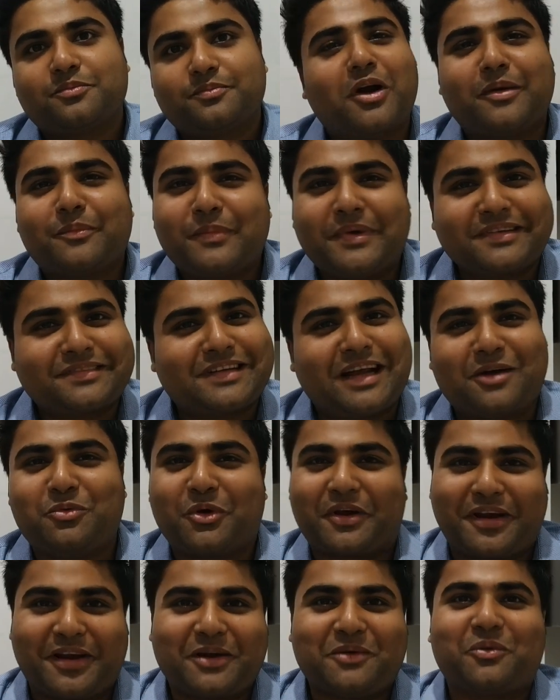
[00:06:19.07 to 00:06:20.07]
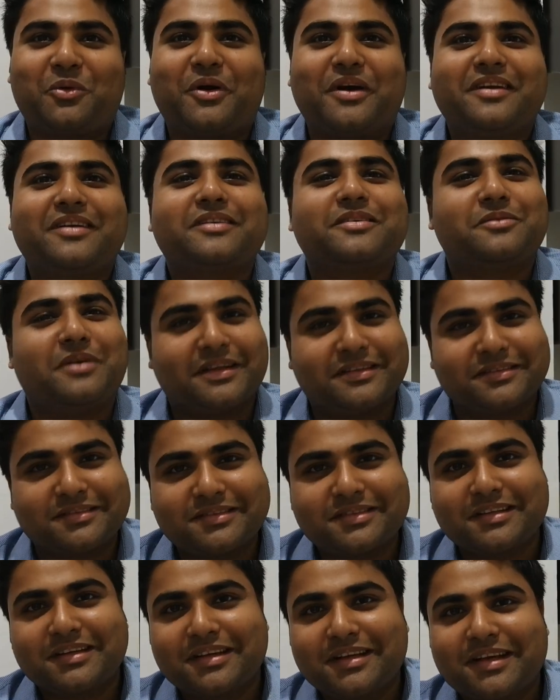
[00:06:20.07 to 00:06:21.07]
Got Best Advocate Award
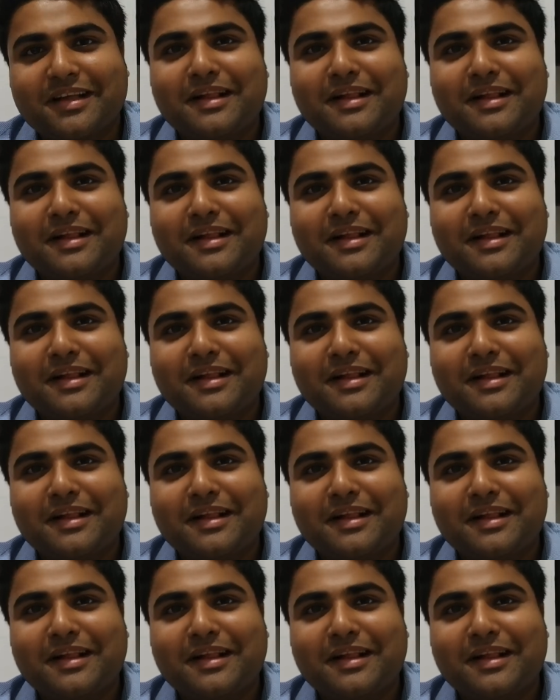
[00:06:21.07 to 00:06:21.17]
once.